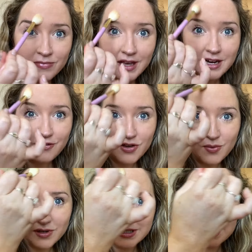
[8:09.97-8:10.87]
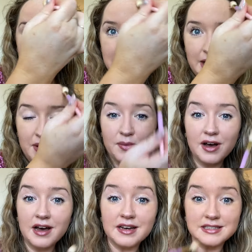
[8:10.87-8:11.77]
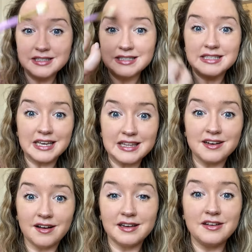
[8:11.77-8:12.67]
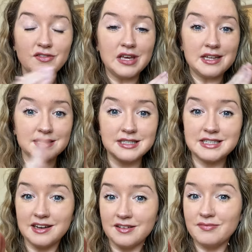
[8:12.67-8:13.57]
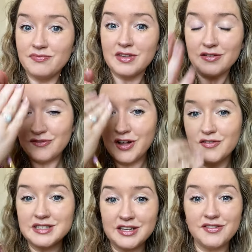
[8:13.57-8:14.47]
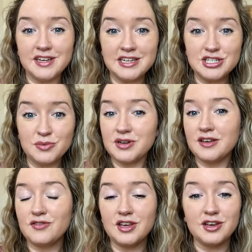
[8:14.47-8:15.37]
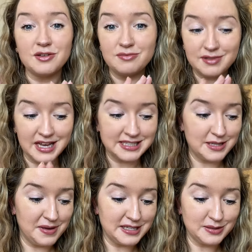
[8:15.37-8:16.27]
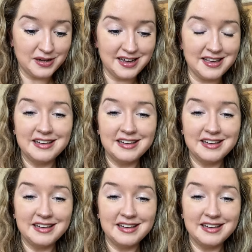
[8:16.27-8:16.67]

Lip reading: And if you want to see how it works and see the kind of instant velvety finish it will give you, that's the best way.